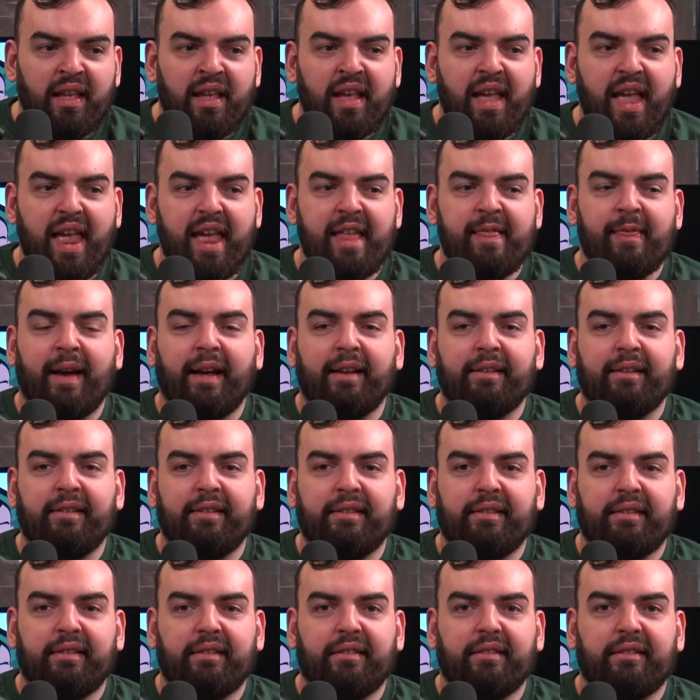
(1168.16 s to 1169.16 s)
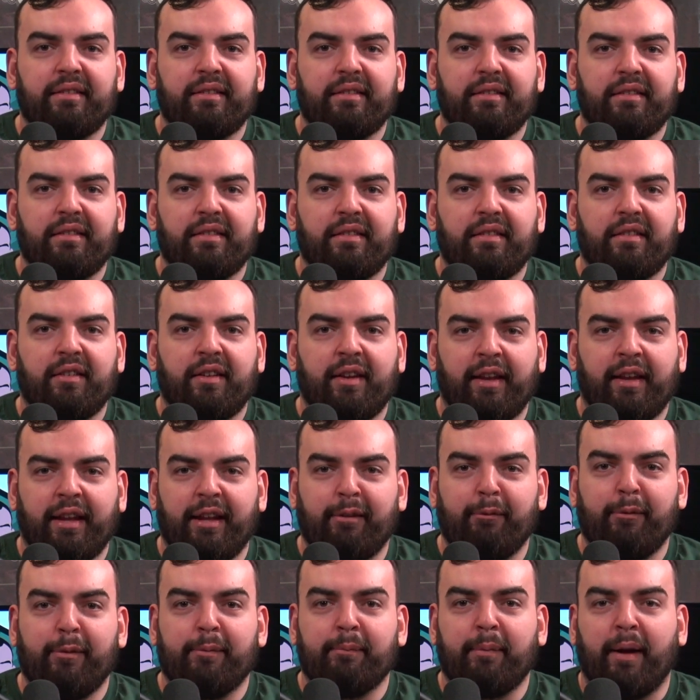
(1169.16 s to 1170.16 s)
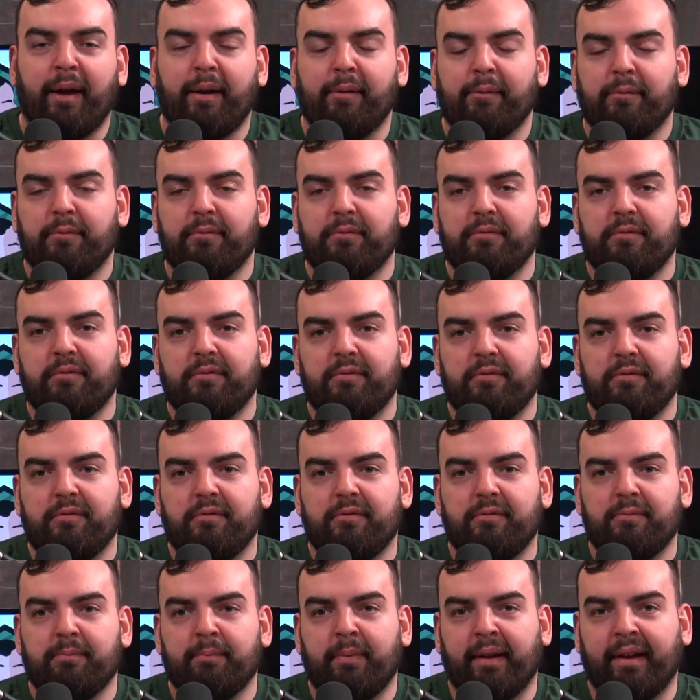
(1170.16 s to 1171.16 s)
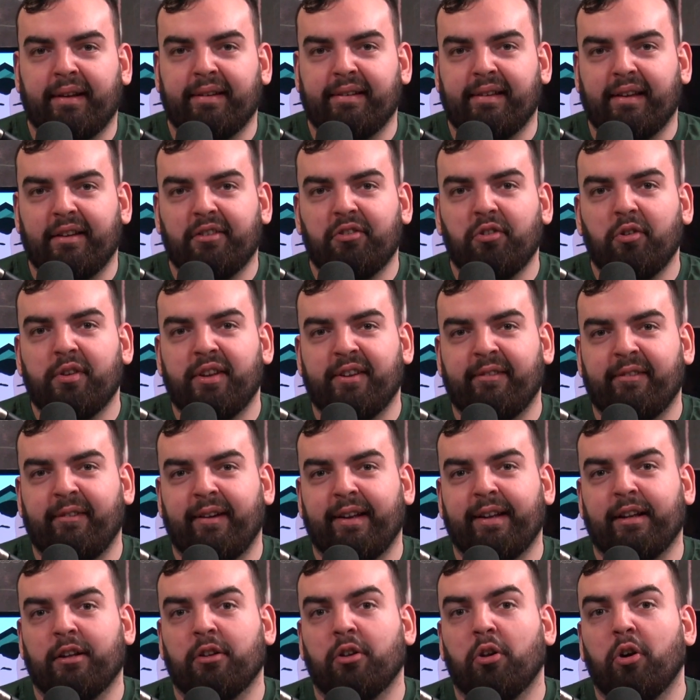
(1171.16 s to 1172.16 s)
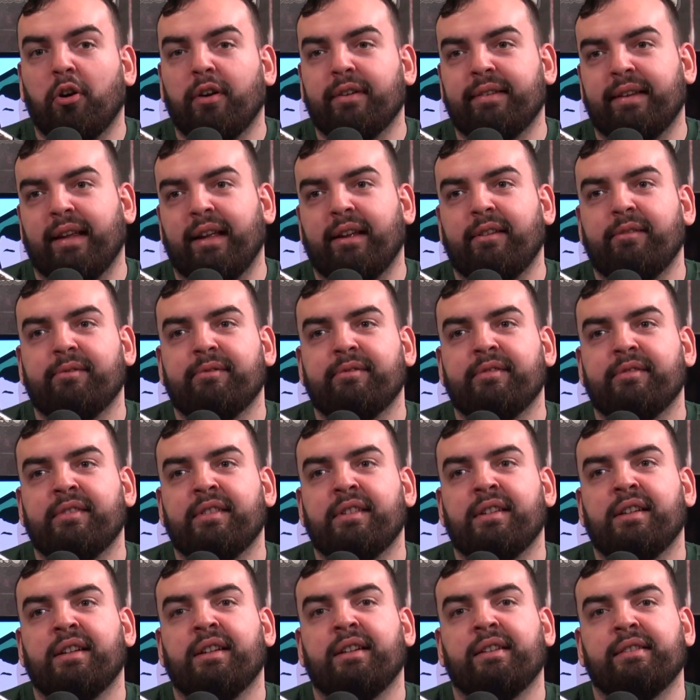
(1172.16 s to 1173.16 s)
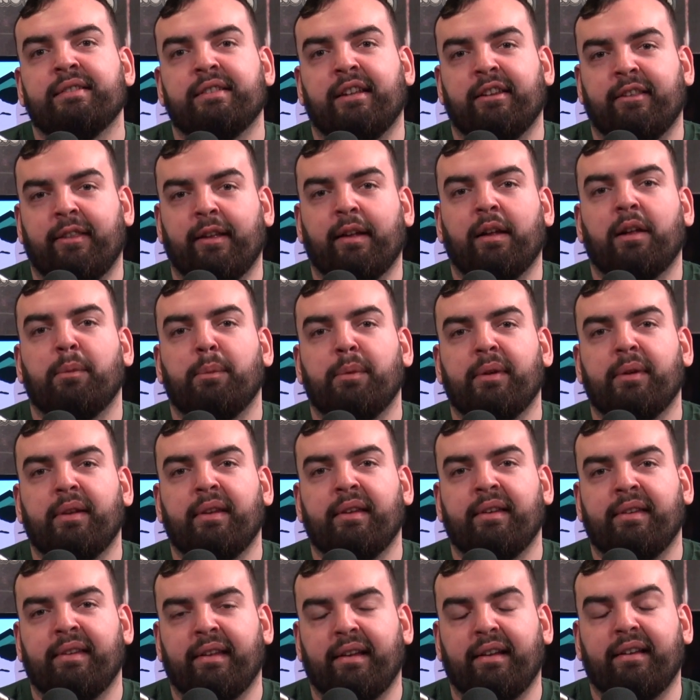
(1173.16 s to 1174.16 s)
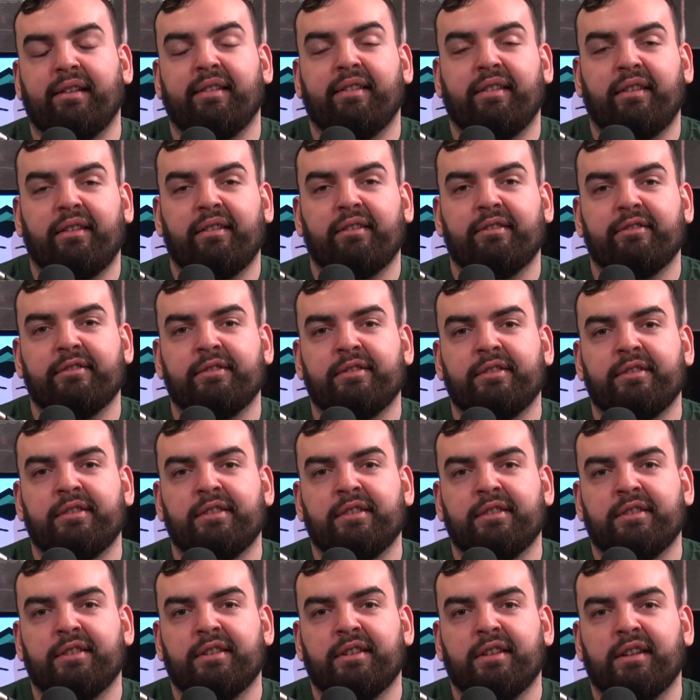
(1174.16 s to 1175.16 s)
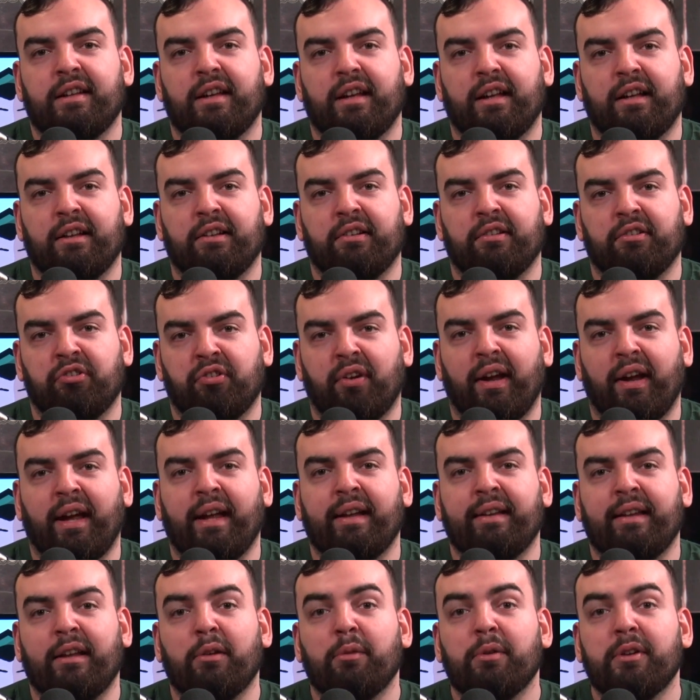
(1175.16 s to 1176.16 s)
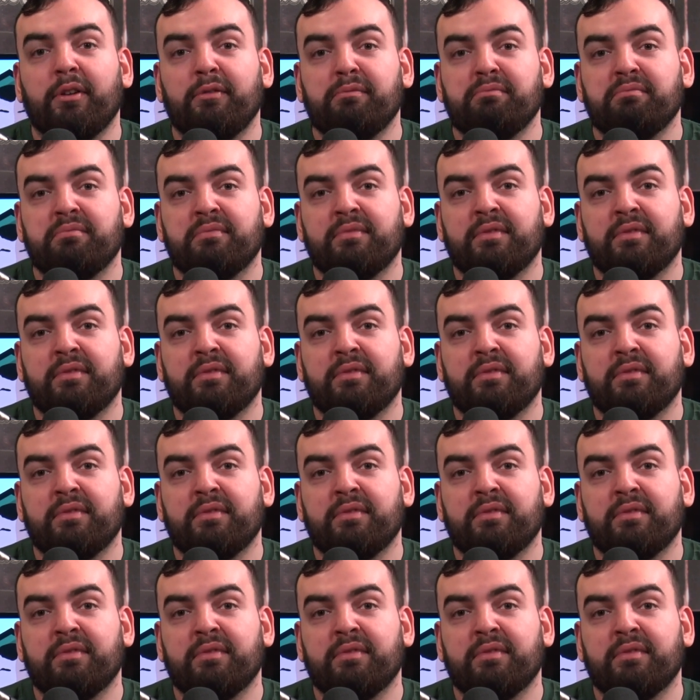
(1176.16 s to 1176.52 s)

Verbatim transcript: And that's kind of been my biggest issue is I've had a lot of time to think about these things and try and deal with them.